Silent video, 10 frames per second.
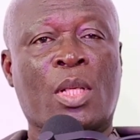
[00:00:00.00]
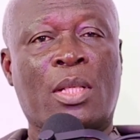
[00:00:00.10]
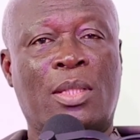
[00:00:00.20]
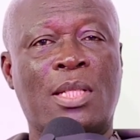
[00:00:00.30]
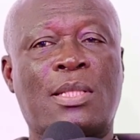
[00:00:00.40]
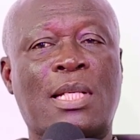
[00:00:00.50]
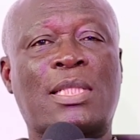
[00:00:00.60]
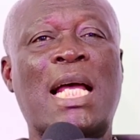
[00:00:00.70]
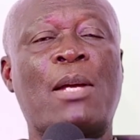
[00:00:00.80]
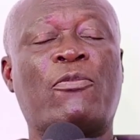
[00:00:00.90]
This is a
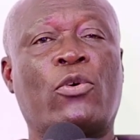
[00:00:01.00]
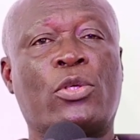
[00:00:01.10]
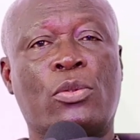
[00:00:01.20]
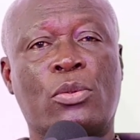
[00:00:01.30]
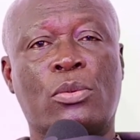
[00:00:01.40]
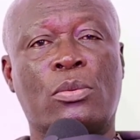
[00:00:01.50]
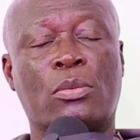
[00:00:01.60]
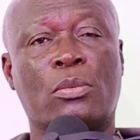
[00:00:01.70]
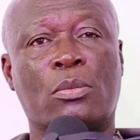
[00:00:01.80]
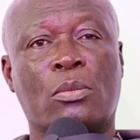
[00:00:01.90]
time for you
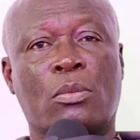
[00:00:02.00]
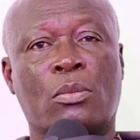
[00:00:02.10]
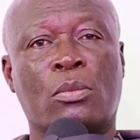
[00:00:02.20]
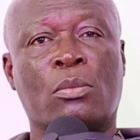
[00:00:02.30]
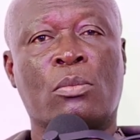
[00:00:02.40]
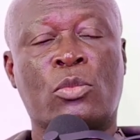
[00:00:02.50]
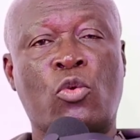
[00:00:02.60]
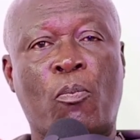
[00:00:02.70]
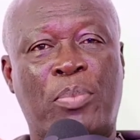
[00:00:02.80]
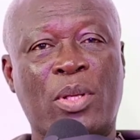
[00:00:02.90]

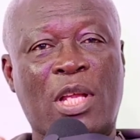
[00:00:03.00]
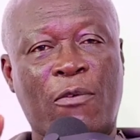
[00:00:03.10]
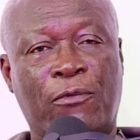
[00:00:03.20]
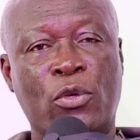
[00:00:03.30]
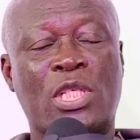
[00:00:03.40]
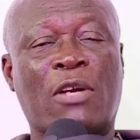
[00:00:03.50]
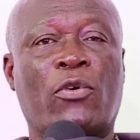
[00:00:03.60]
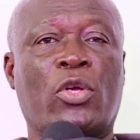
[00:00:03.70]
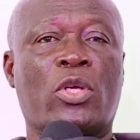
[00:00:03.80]
to build a future for